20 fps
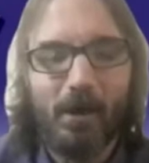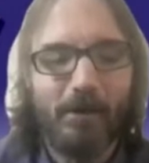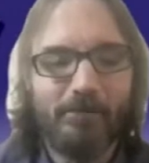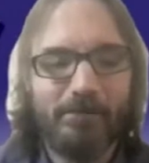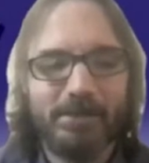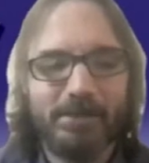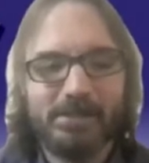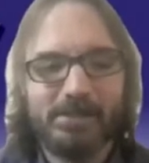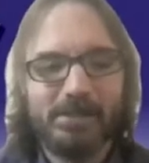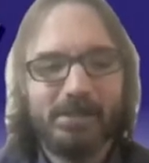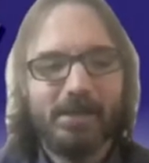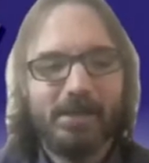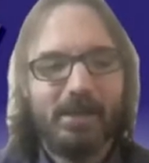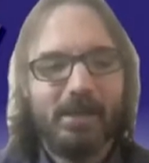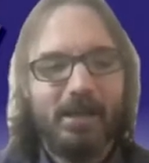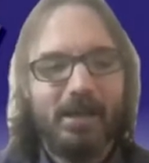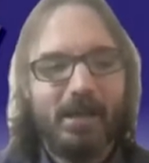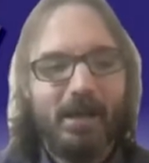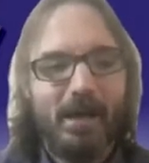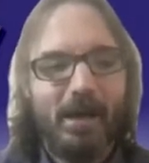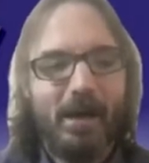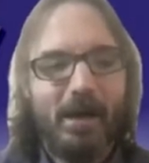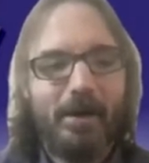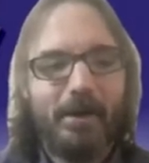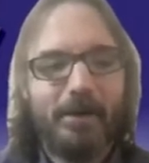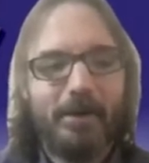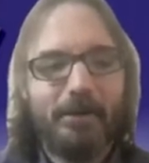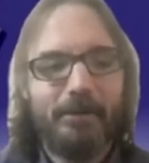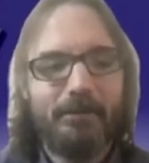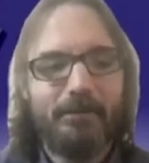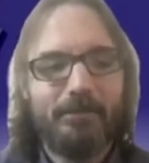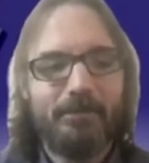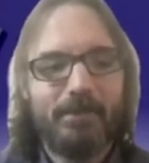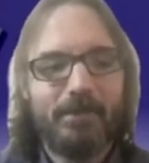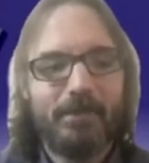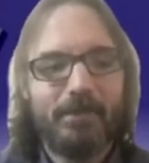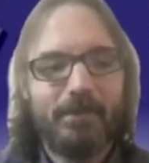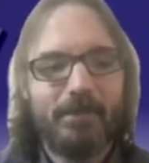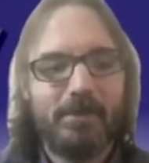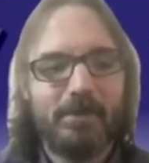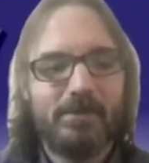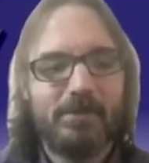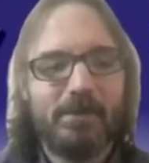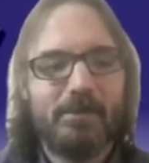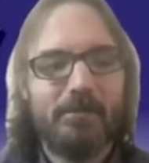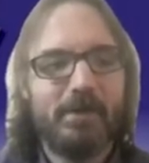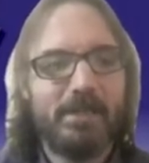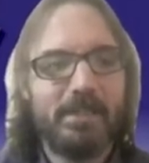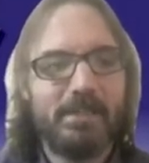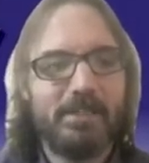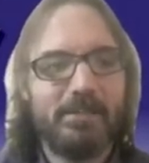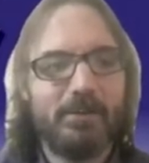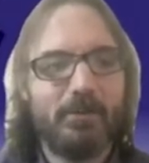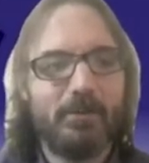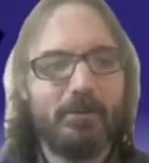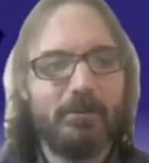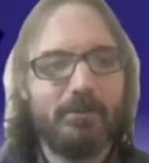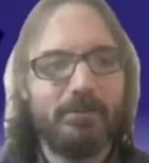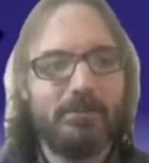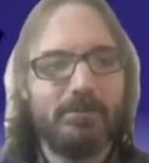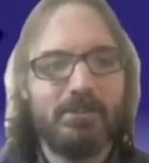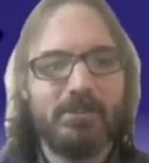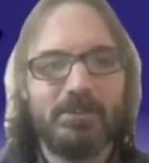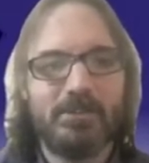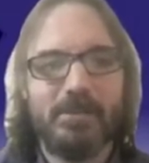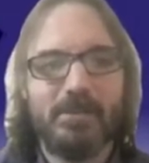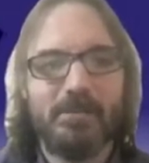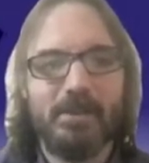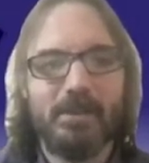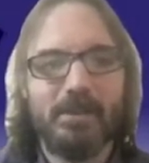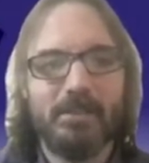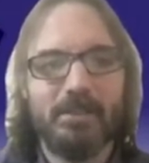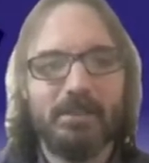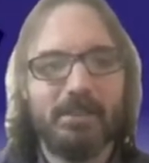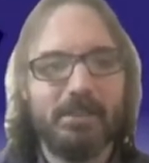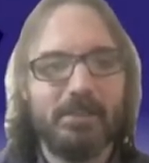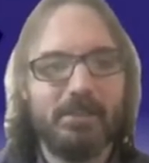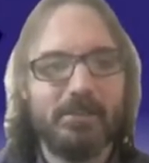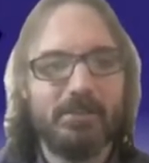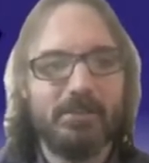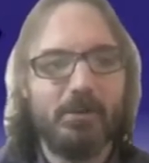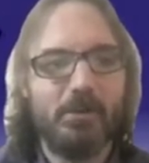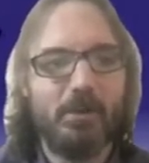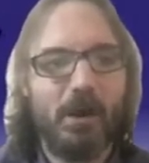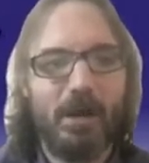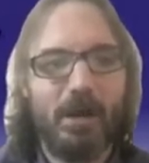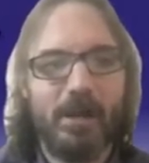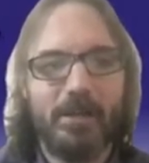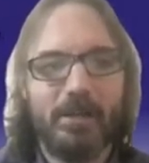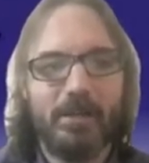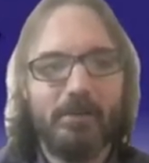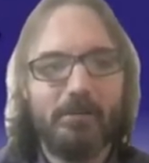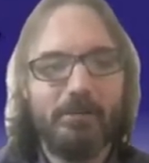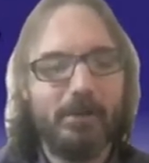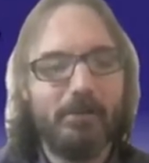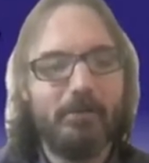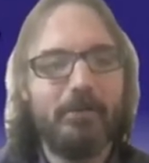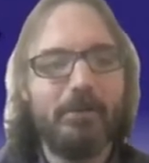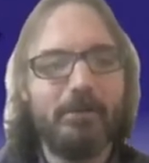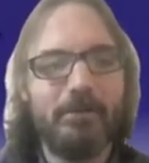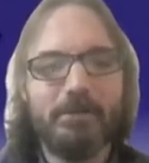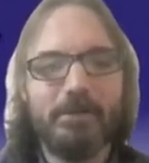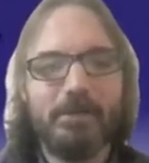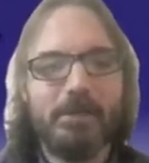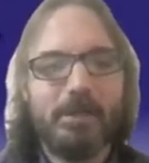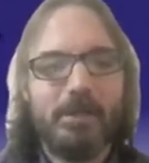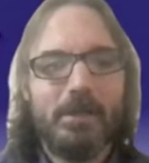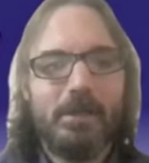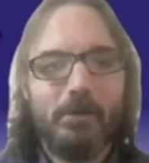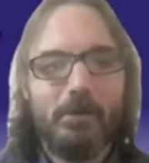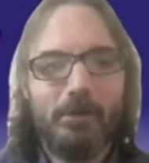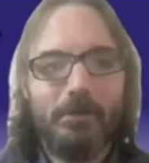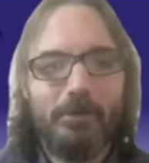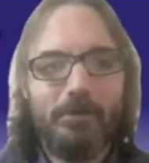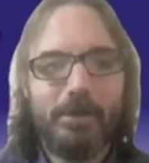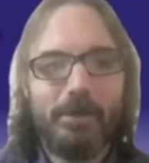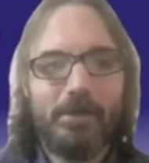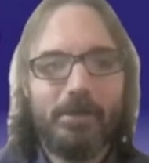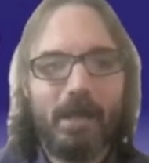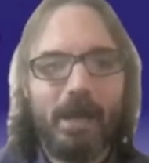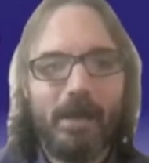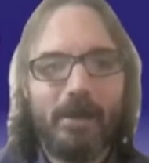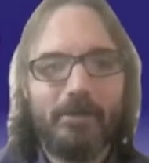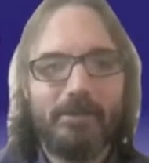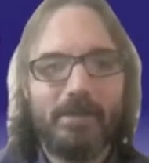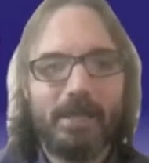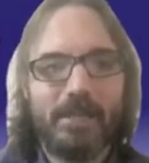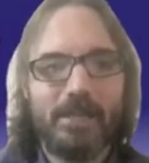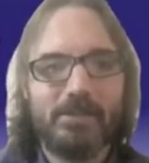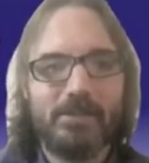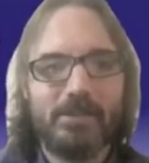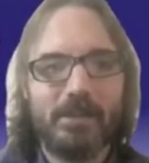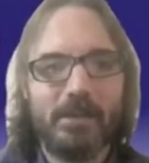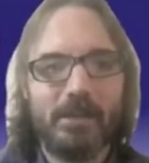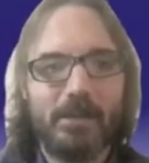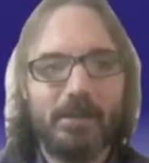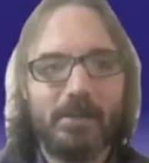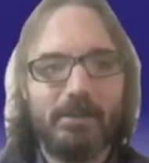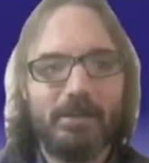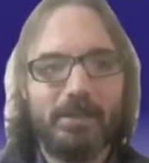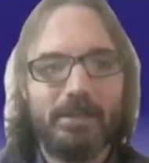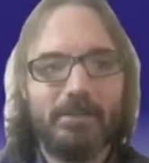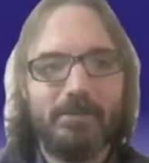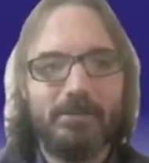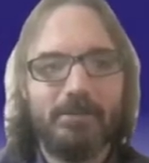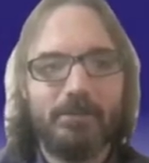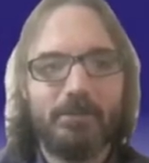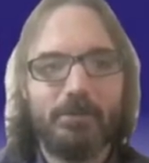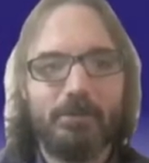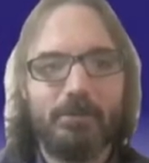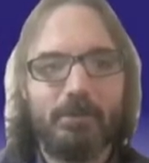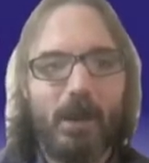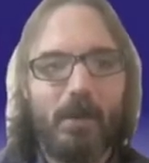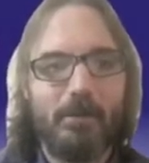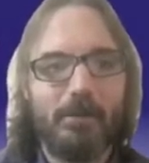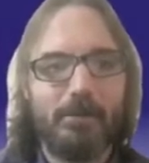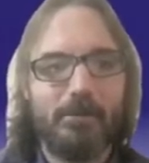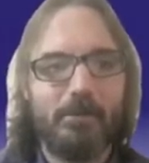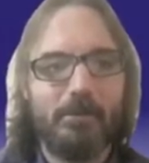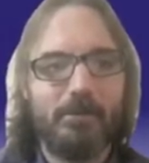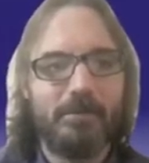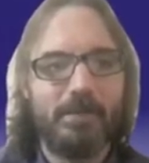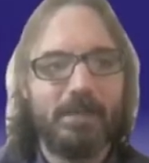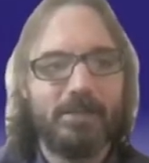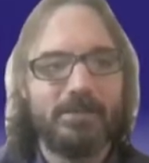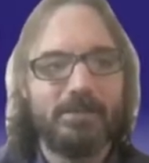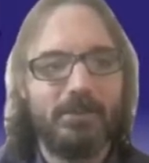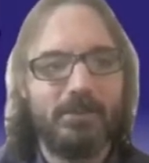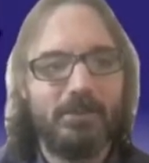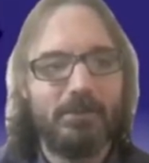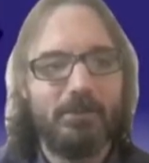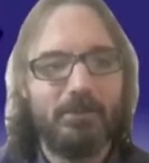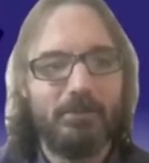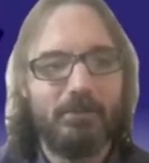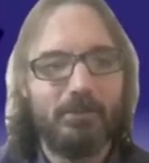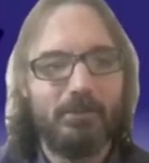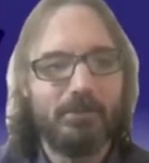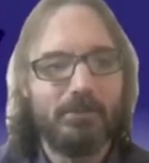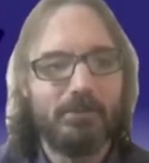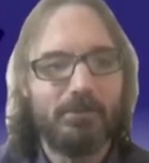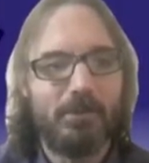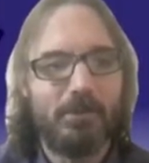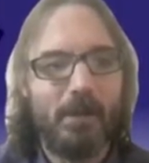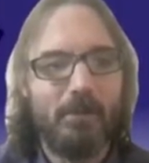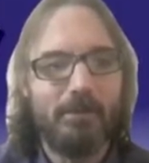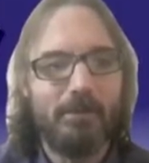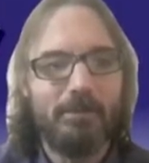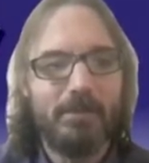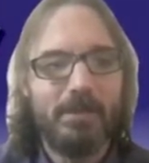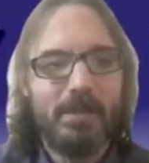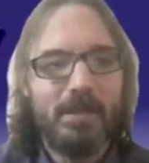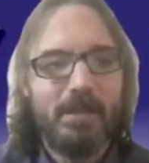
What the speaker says: office. Somebody just emailed in that there's no audio, but we'll figure out if that's an individual problem or if that's a universal problem.